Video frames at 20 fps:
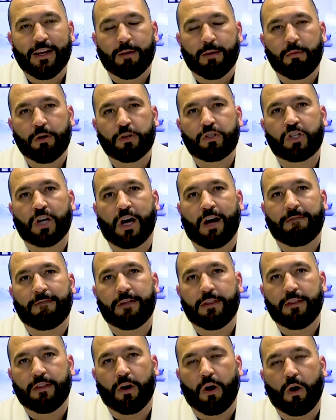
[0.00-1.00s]
Most
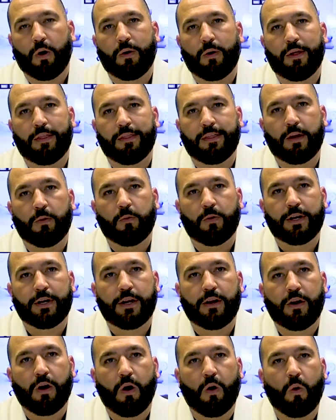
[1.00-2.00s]
often, though, they want to
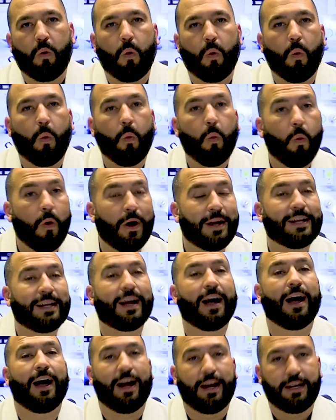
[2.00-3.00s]
know what
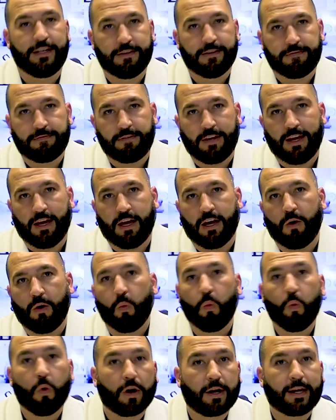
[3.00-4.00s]
kind of
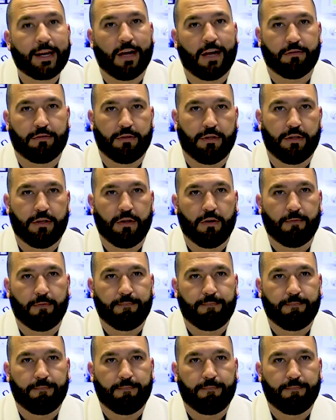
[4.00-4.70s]
workout to do.